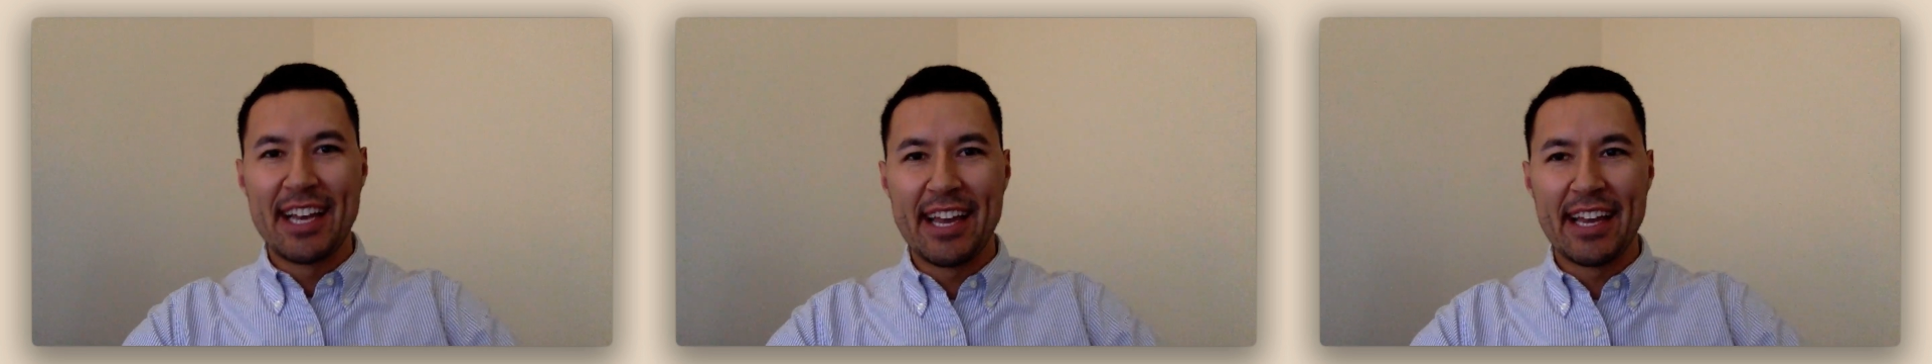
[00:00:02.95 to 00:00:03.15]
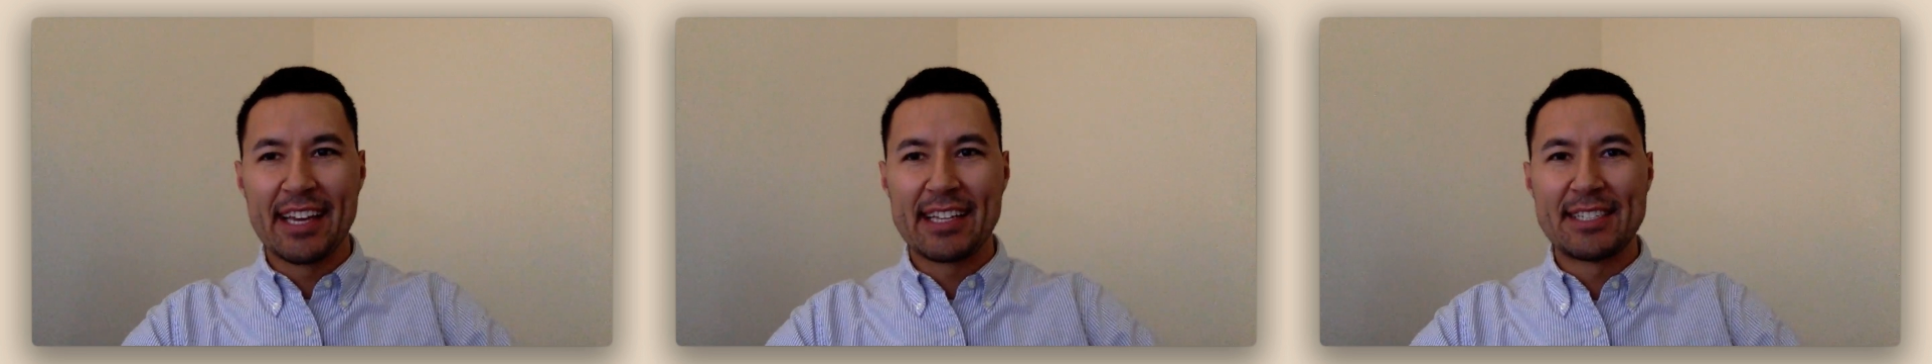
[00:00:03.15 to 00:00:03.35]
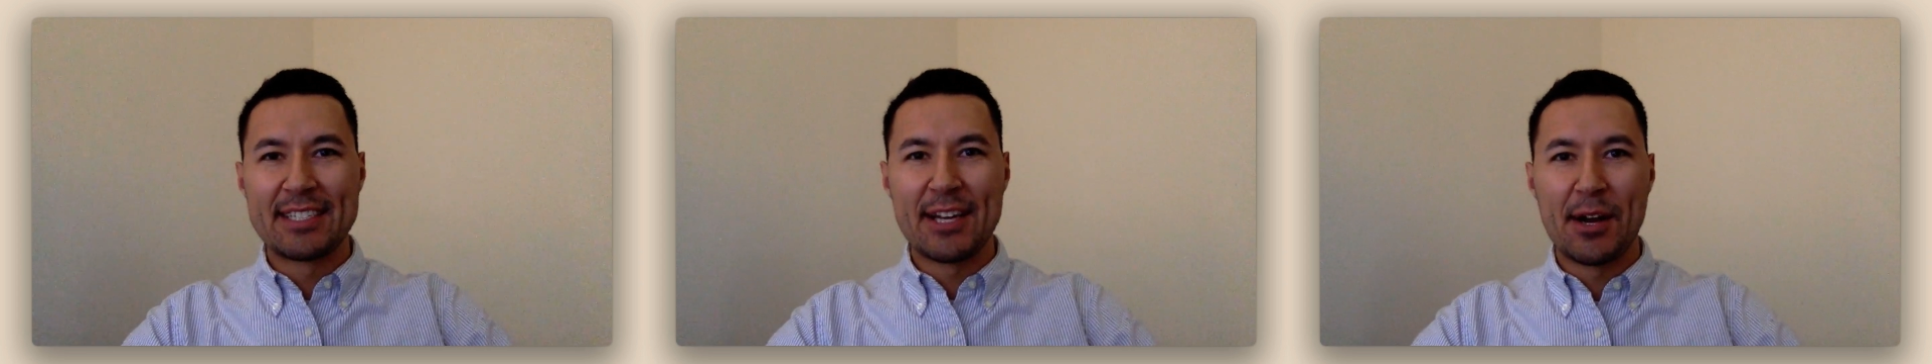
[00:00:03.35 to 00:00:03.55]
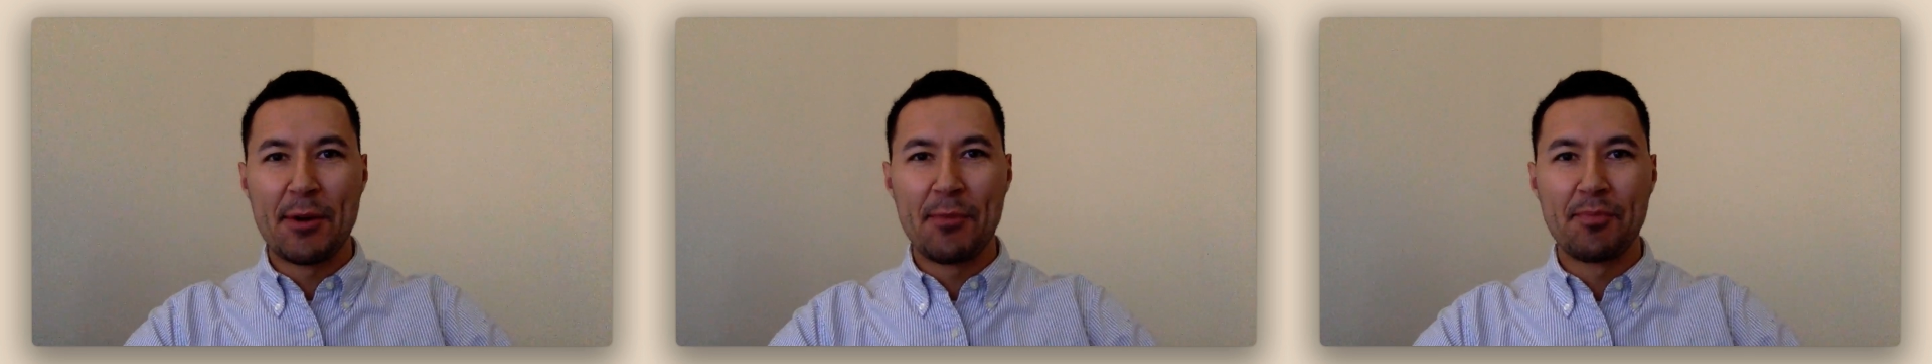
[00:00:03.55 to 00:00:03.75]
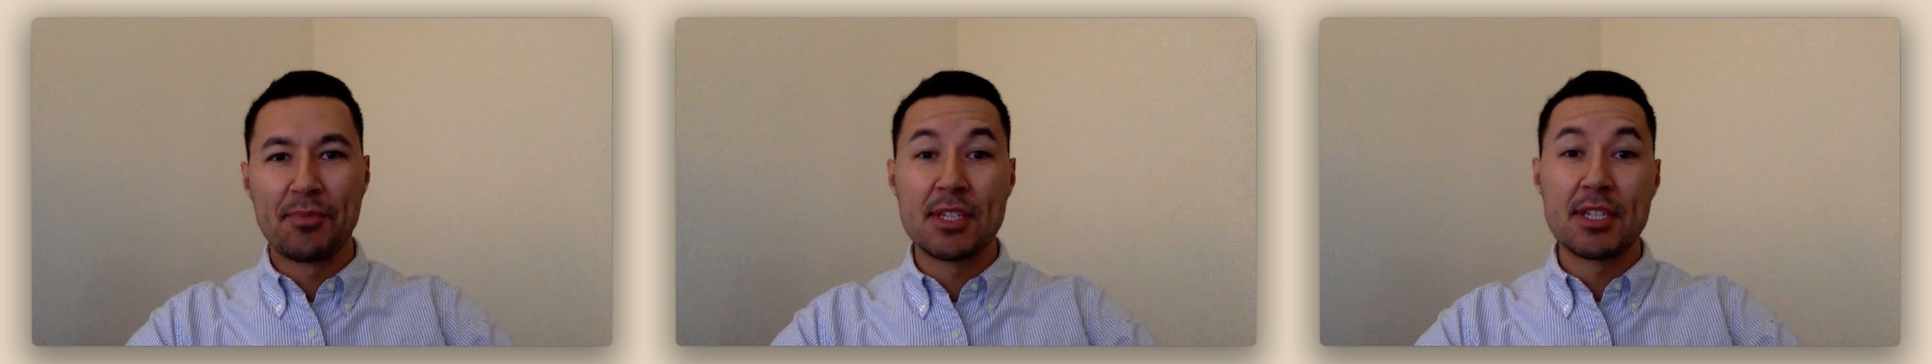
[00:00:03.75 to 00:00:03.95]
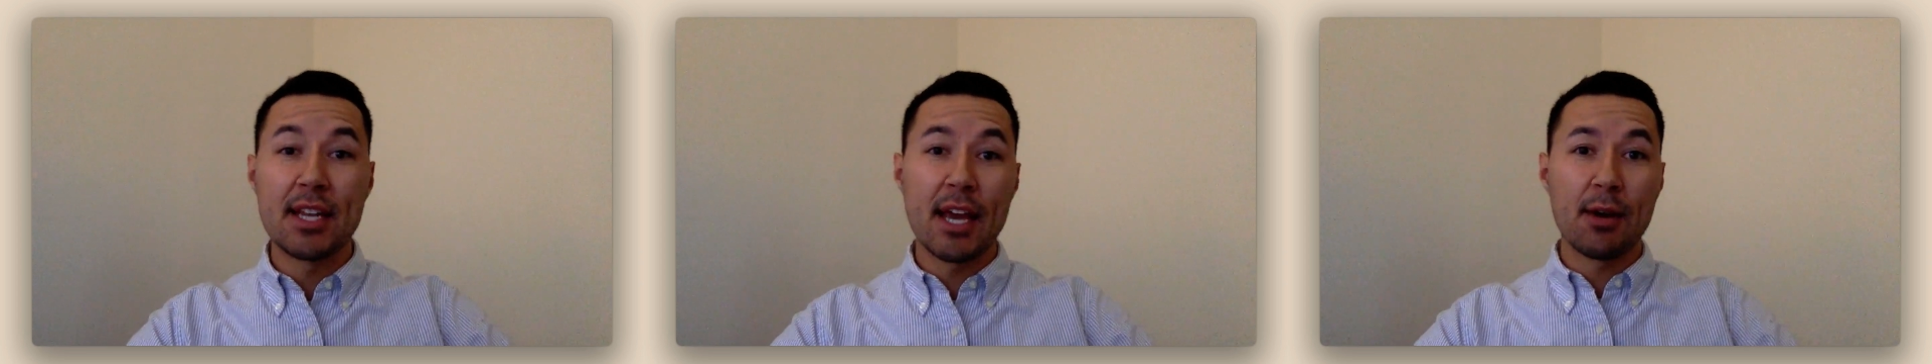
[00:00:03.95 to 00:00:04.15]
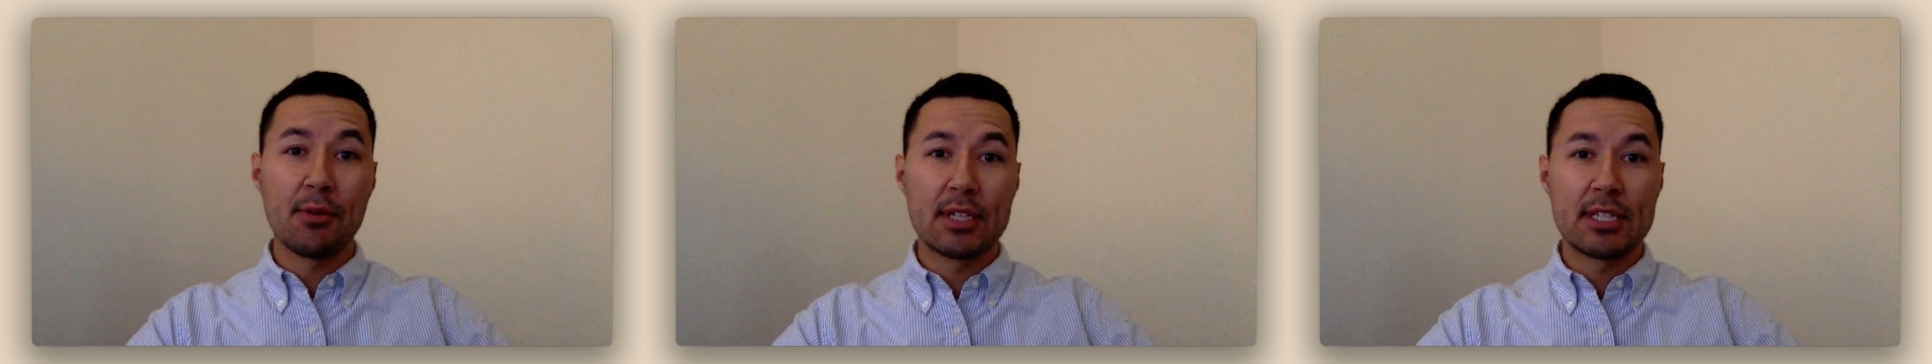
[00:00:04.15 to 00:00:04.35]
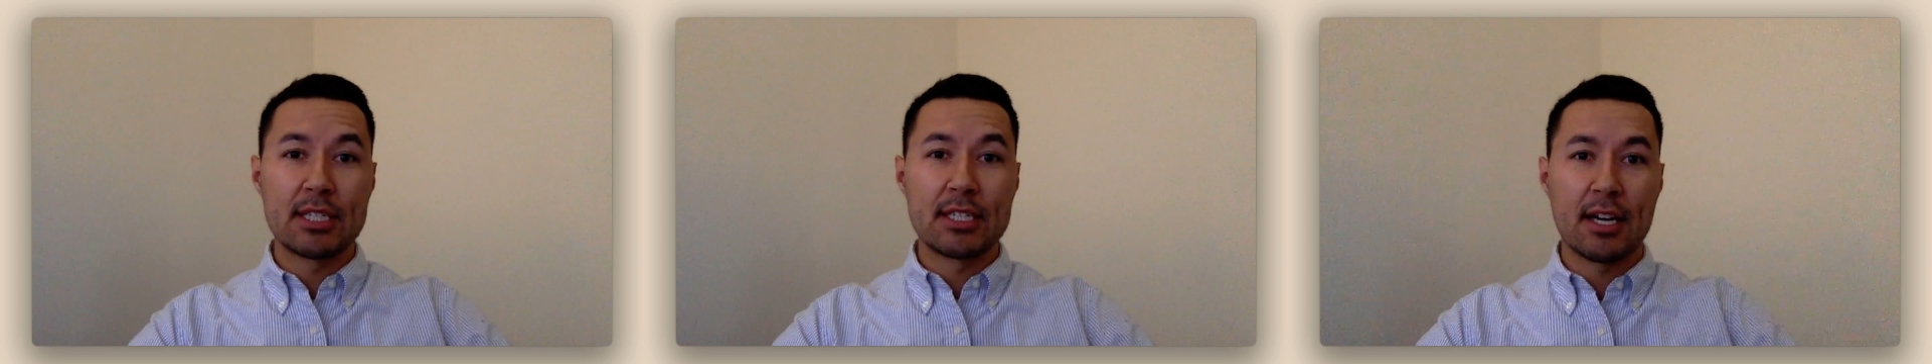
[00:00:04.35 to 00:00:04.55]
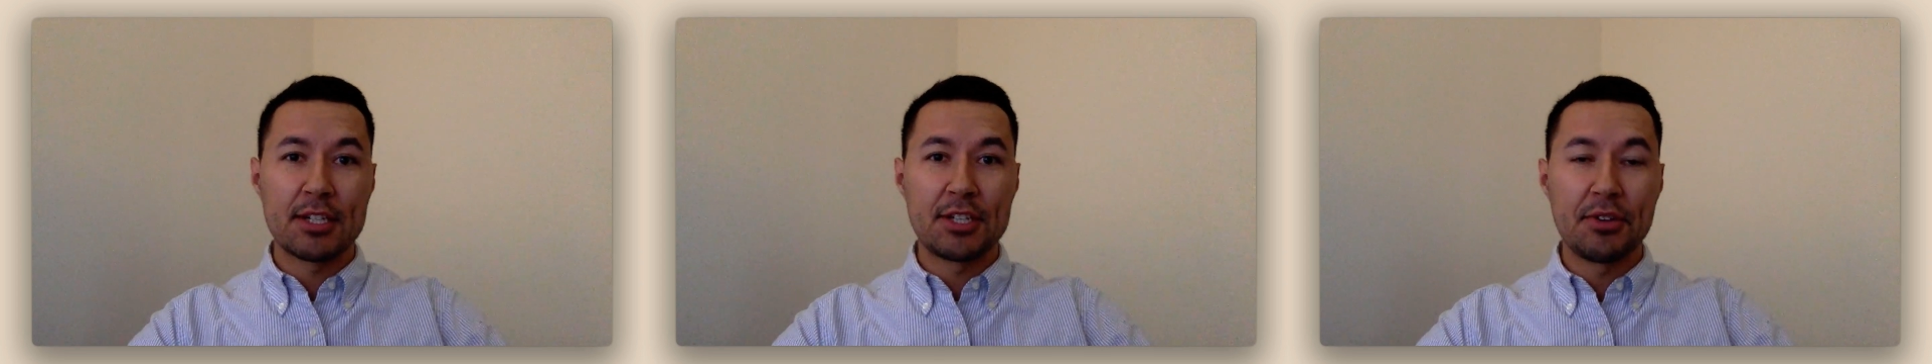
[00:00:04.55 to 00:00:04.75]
and today I wanted to talk